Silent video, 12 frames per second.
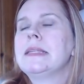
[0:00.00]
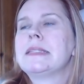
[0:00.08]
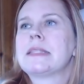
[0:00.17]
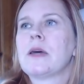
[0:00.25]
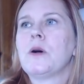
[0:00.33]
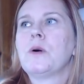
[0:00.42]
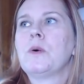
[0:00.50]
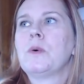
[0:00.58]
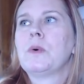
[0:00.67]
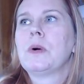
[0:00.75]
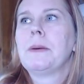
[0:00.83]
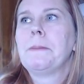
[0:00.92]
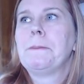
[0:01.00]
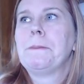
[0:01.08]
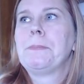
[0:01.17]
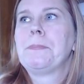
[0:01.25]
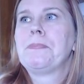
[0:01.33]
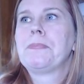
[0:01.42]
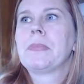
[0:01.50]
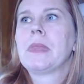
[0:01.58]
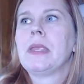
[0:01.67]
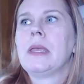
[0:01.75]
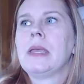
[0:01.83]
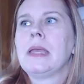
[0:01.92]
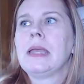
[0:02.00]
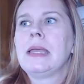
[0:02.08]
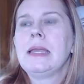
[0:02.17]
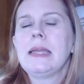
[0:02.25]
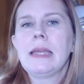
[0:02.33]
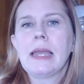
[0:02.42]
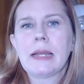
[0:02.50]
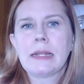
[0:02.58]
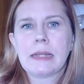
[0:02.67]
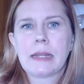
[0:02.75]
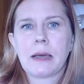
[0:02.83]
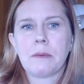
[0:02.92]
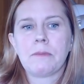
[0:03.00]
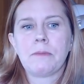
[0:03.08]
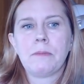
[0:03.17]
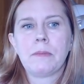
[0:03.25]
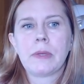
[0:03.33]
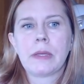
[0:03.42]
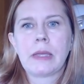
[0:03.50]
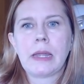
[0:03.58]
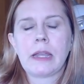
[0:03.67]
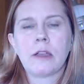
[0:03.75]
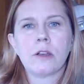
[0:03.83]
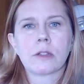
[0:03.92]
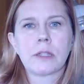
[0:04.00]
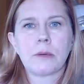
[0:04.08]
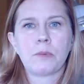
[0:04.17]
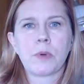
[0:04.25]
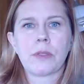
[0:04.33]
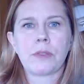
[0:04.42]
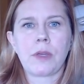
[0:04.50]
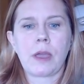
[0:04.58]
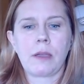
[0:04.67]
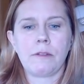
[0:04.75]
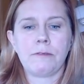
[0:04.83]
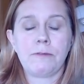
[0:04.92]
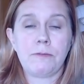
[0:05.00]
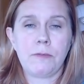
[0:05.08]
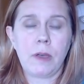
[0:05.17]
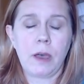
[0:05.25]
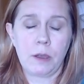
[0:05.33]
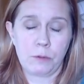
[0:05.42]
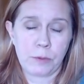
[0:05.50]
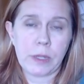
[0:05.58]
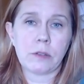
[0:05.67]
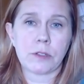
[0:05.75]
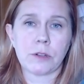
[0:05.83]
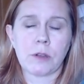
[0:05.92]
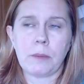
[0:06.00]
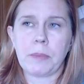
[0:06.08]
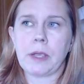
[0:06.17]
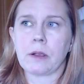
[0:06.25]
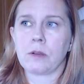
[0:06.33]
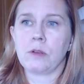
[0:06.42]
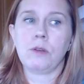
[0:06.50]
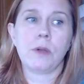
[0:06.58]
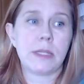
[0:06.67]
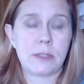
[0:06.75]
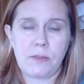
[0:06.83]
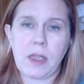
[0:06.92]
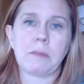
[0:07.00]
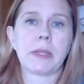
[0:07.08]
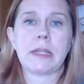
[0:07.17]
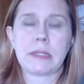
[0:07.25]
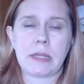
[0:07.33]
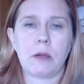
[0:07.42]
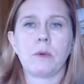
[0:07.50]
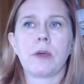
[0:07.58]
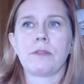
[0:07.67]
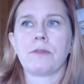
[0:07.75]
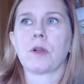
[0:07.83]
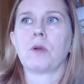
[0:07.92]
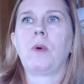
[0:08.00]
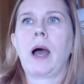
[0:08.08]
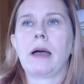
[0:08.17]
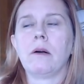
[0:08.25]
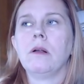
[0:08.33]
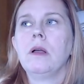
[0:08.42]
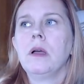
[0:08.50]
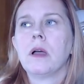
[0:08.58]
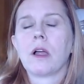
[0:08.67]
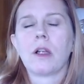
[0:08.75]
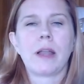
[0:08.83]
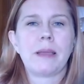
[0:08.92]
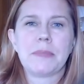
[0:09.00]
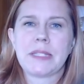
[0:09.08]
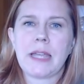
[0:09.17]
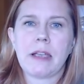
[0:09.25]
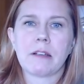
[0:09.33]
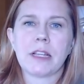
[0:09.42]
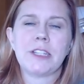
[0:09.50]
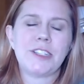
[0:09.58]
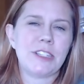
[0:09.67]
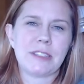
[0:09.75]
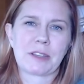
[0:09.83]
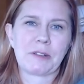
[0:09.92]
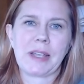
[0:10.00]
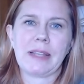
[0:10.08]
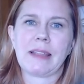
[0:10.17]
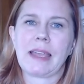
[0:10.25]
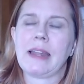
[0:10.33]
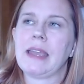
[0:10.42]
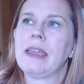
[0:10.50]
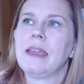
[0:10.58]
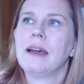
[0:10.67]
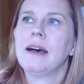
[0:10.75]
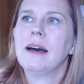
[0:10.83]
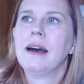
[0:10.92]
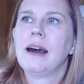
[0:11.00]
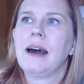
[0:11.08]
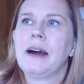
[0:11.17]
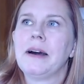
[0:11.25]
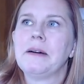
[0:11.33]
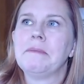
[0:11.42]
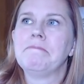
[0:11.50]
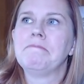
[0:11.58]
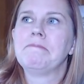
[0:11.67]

So he ended up getting hooked up with a, a realtor up here who his family has dealt with for a while. Her name's Terry. She's a great lady. Um,